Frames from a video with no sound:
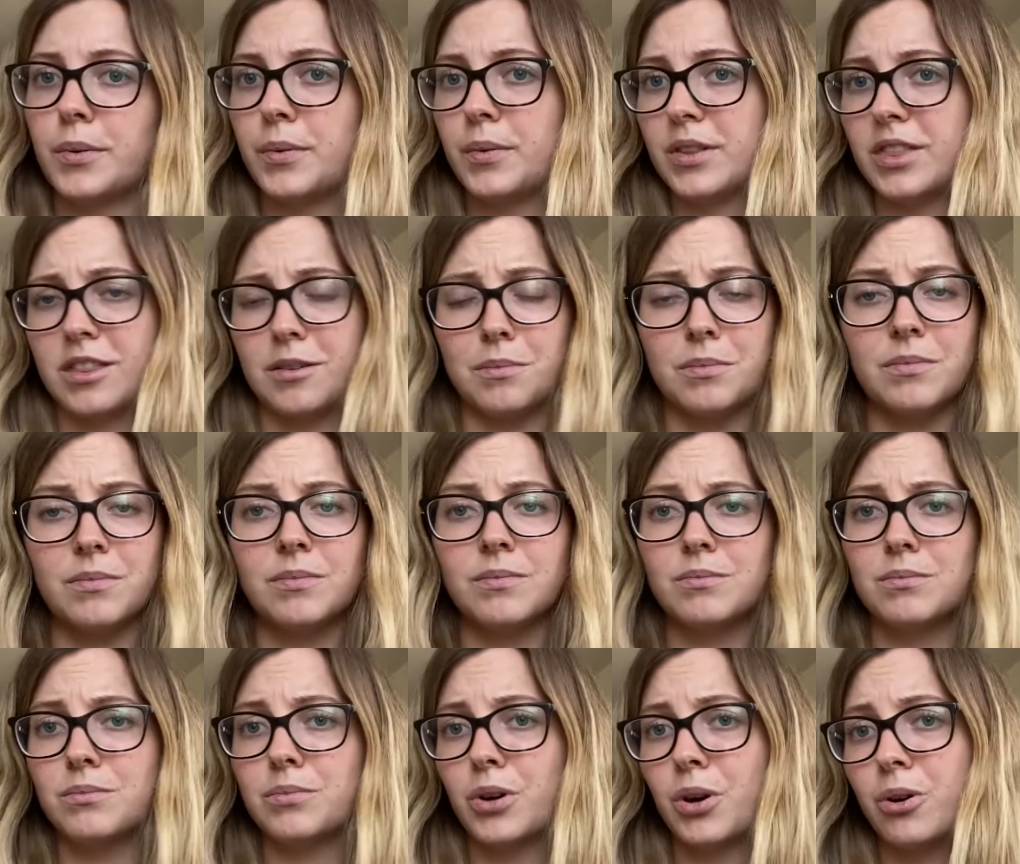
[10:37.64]
with the
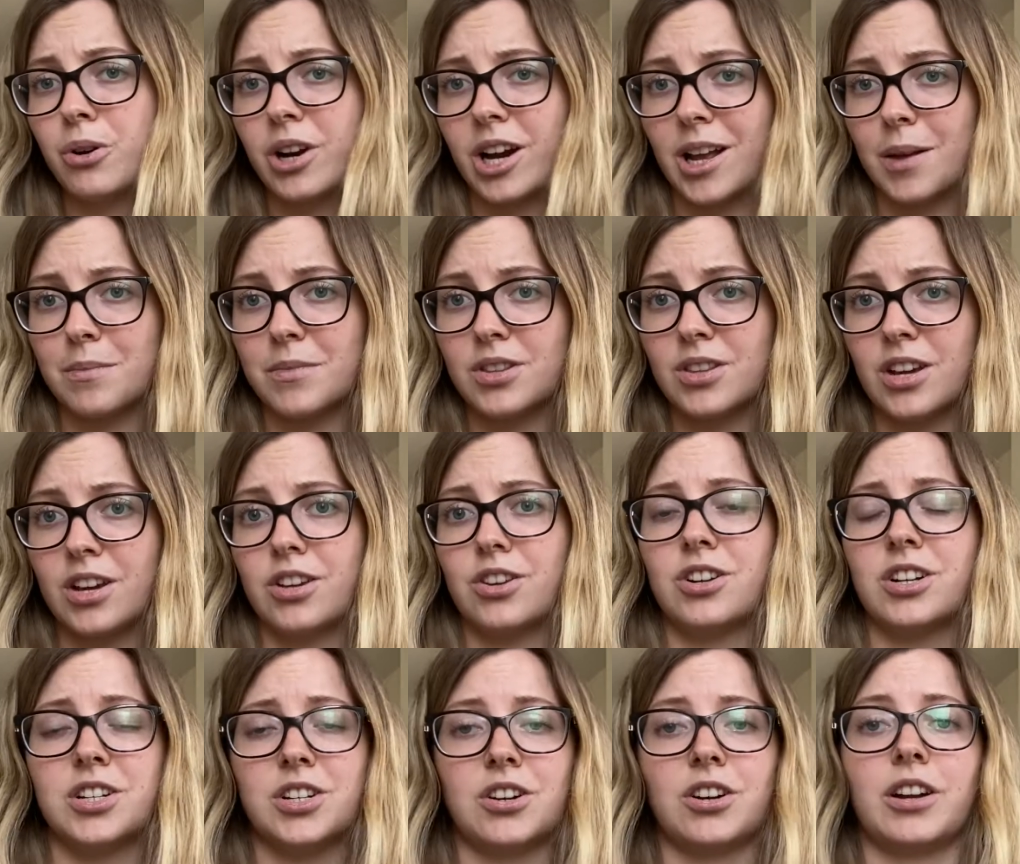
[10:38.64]
program that you're
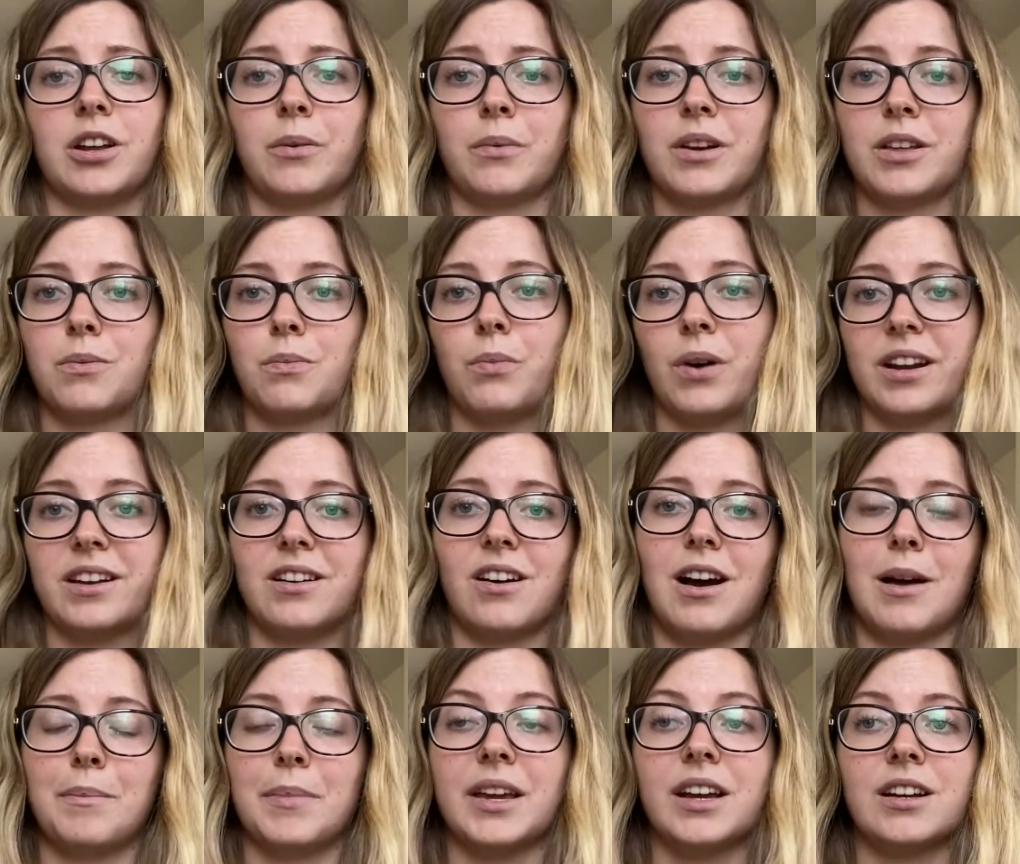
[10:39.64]
interning with,
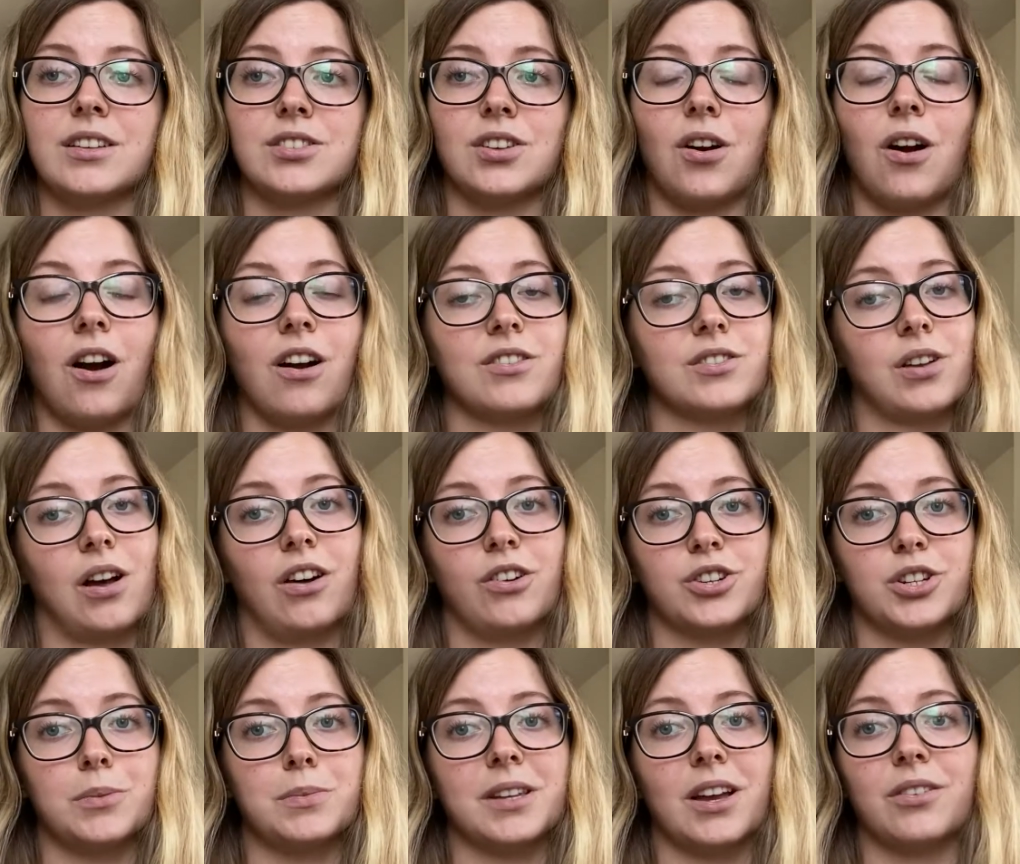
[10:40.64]
whatnot, because there are
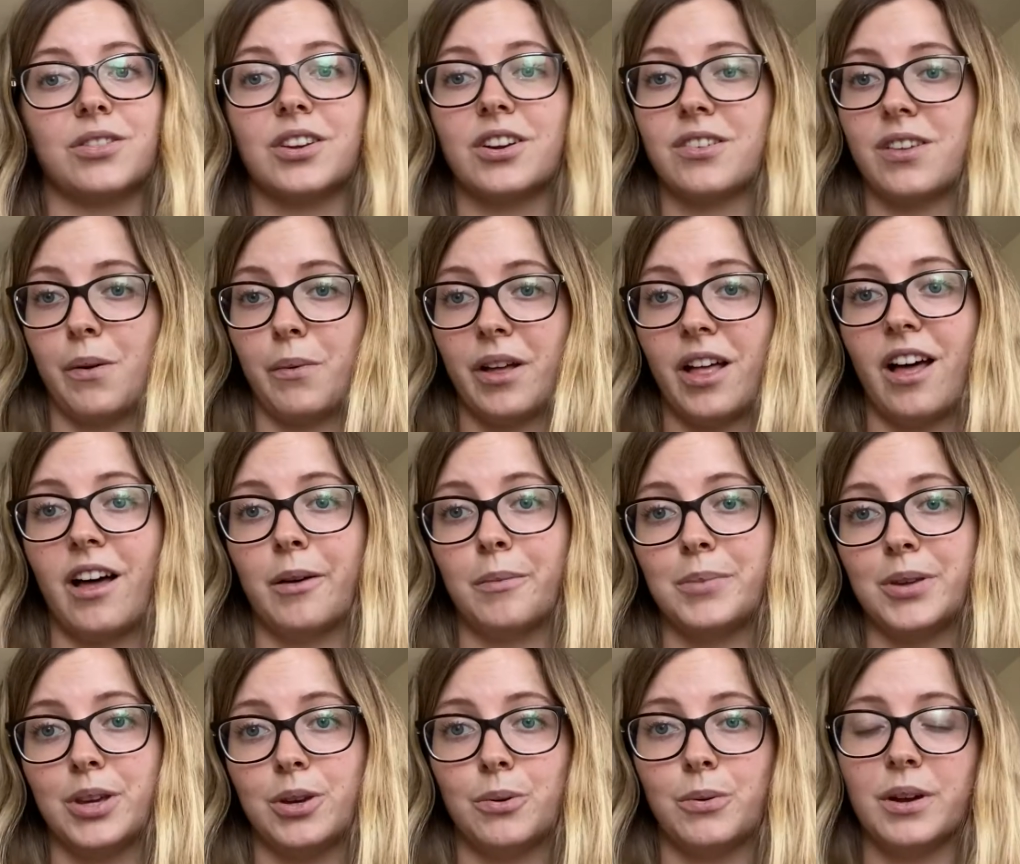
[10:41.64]
scholarships out there that will help
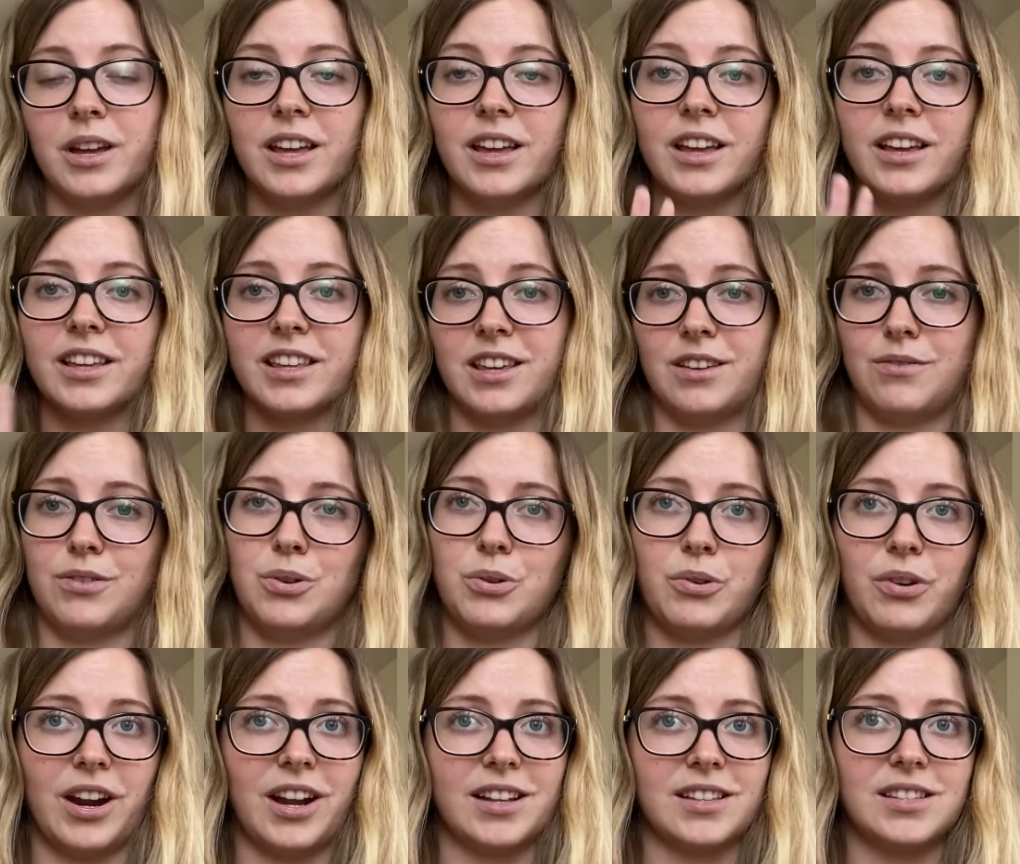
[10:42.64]
you give you
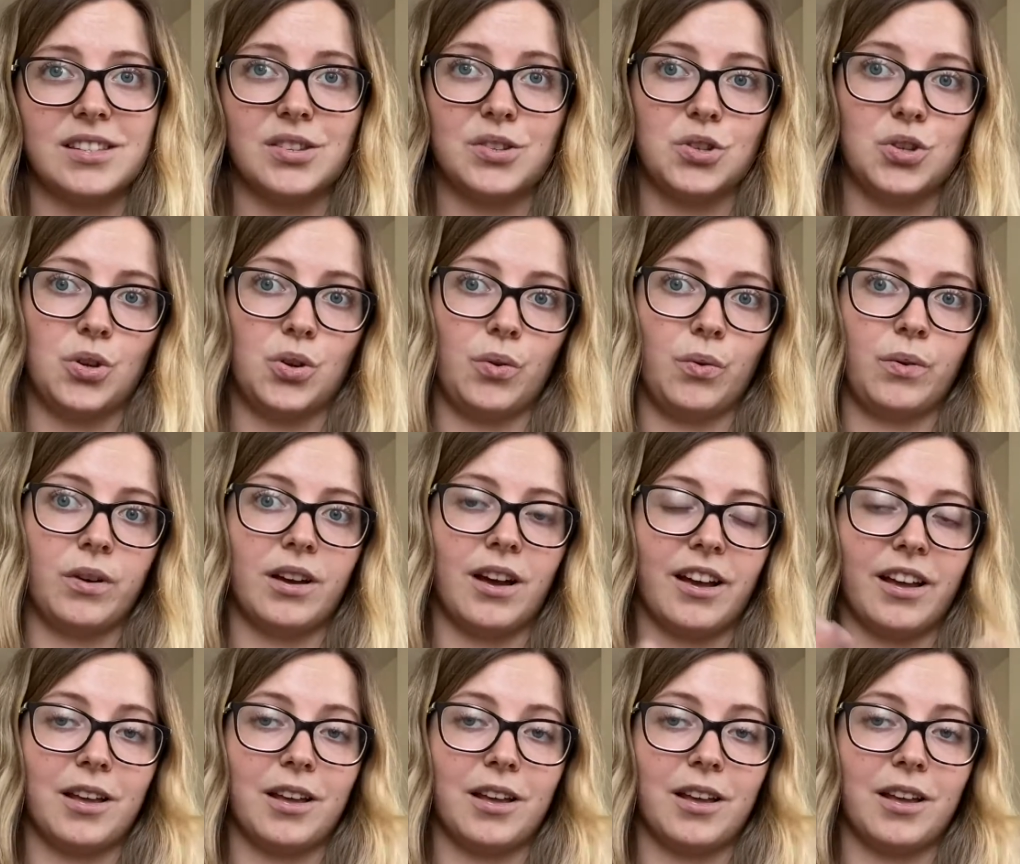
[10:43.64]
grants to uh,